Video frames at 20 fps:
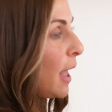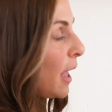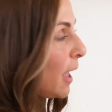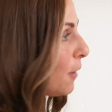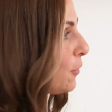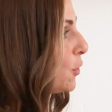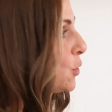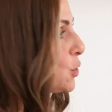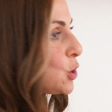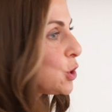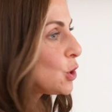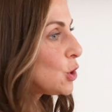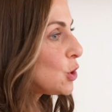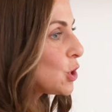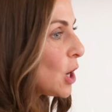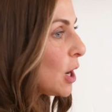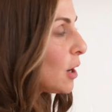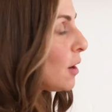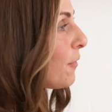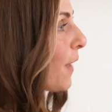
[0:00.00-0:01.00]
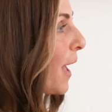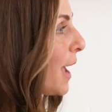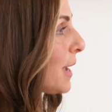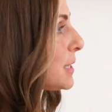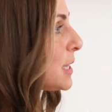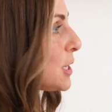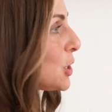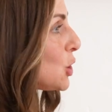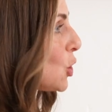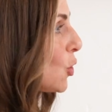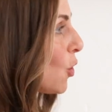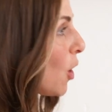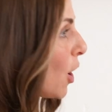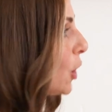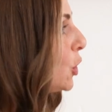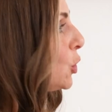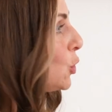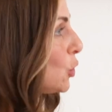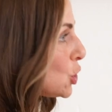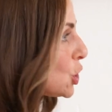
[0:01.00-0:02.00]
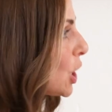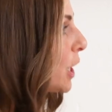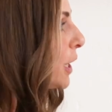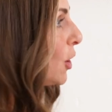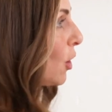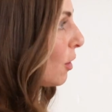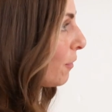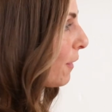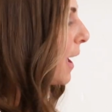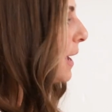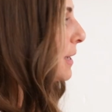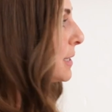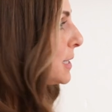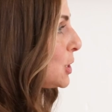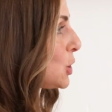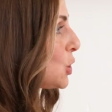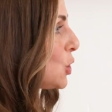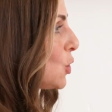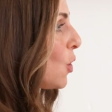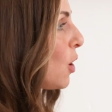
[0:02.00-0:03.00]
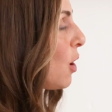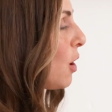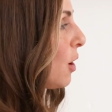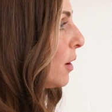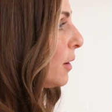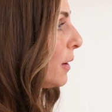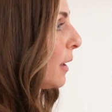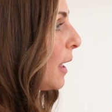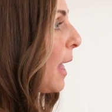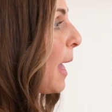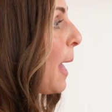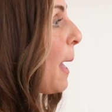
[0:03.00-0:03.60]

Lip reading: if you shut off access to your heart, you're shutting off access to your heart.